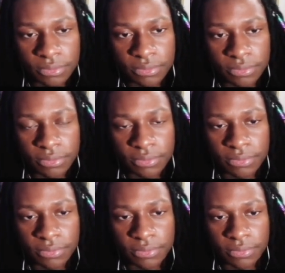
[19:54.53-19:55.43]

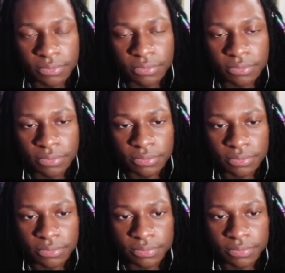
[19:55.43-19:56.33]

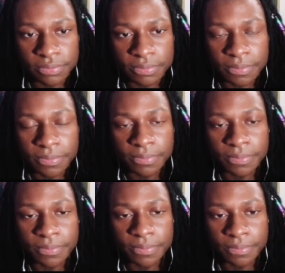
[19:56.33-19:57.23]

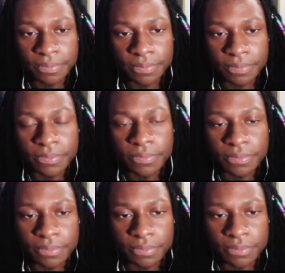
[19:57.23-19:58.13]

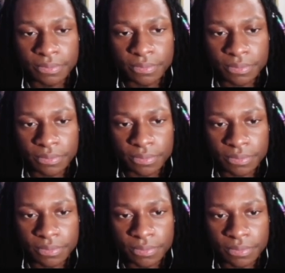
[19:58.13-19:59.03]

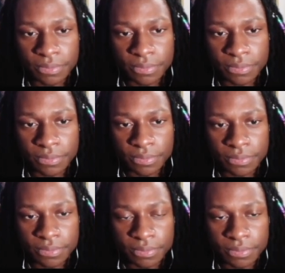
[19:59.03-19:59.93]

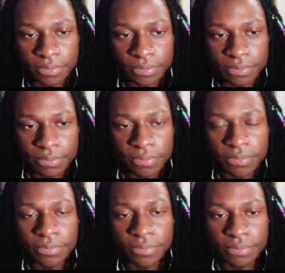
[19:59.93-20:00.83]

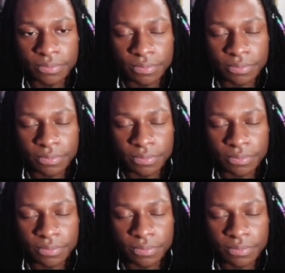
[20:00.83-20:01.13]
(silent)